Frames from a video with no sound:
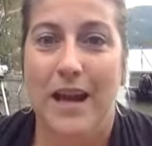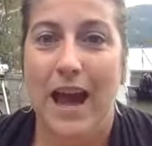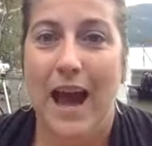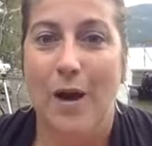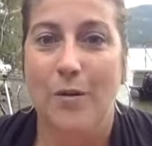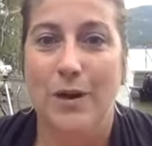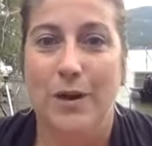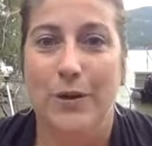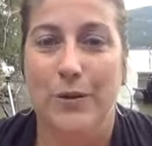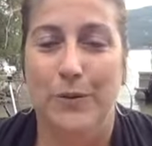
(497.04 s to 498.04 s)
how
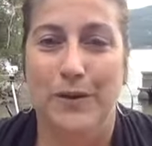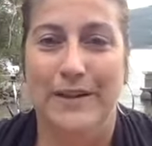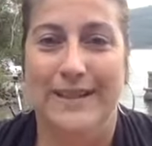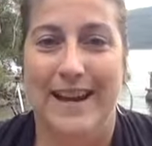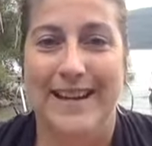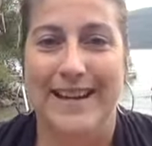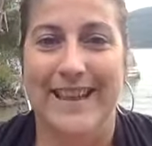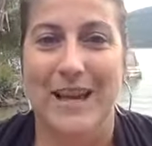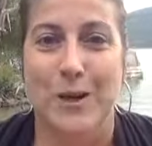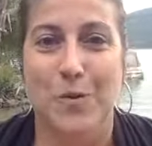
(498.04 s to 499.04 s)
you decided
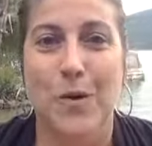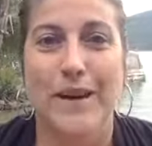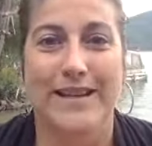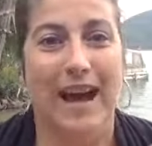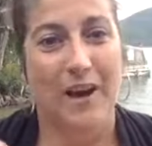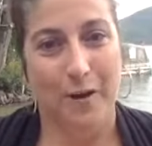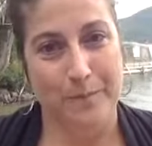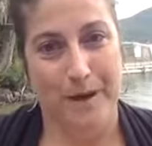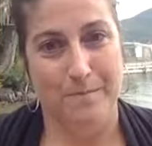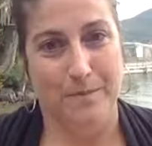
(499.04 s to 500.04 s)
that you wanted to help
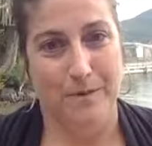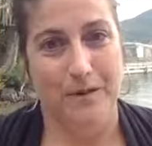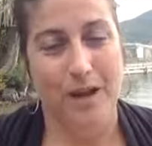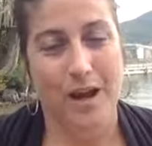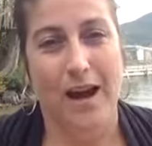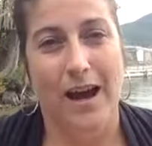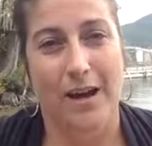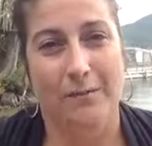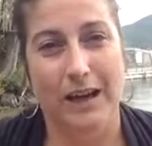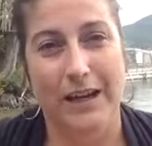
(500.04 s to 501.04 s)
people
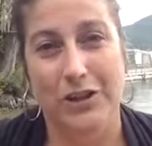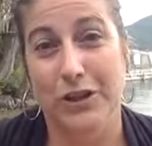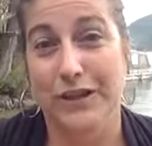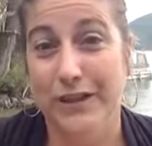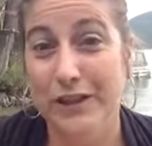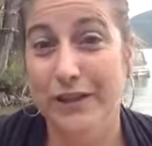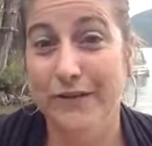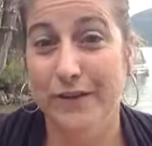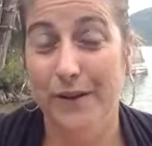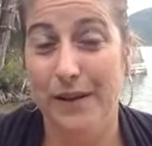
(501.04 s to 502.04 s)
kind of transition
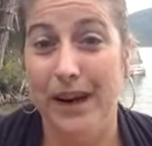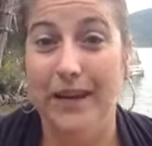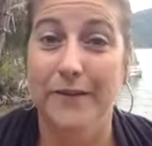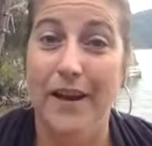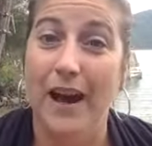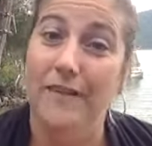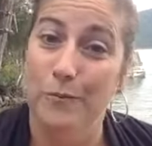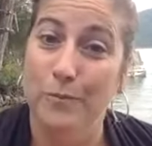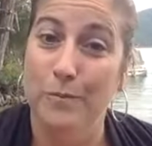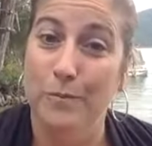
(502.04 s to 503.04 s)
from the 9-to-5
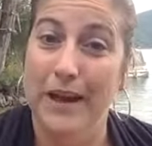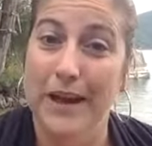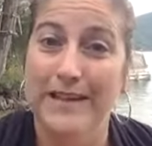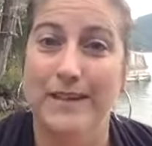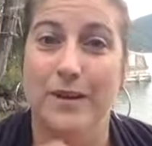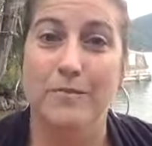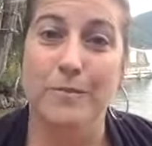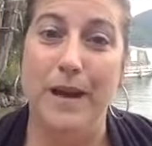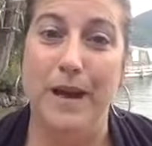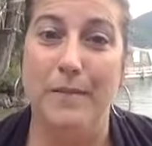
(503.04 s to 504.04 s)
in one place to
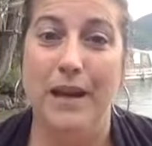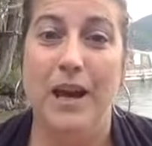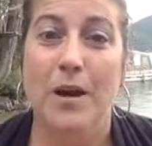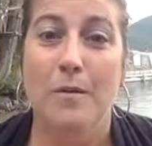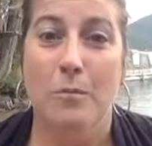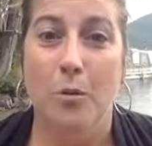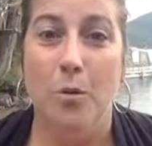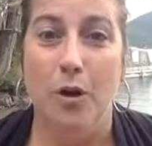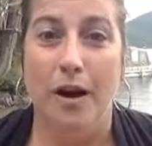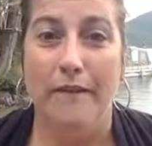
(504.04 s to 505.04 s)
maybe
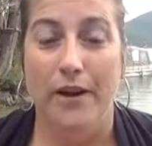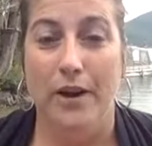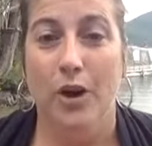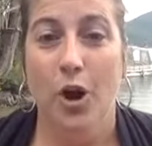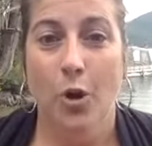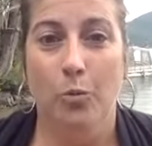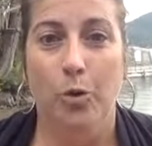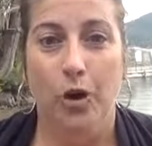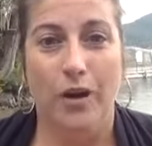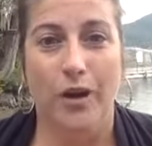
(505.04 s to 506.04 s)
more of a
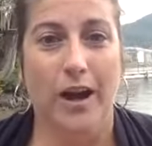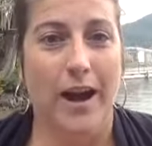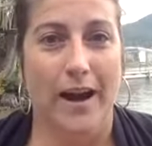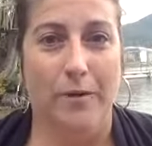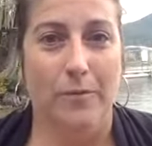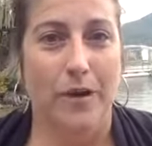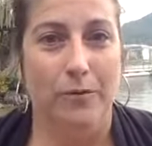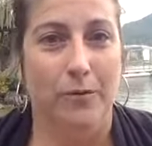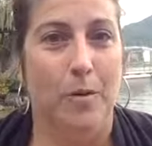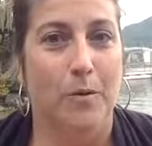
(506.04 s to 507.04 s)
work
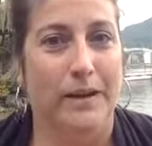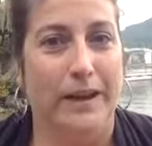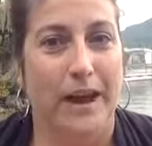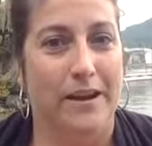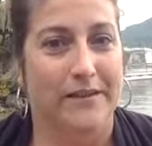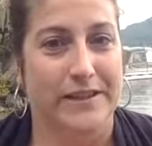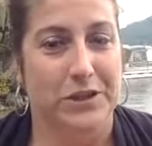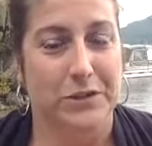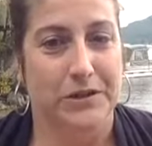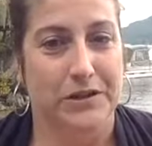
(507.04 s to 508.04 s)
remotely kind of
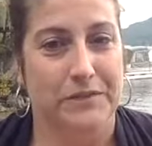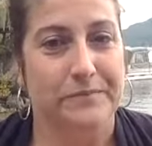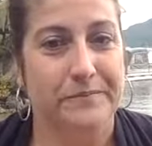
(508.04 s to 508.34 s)
situation.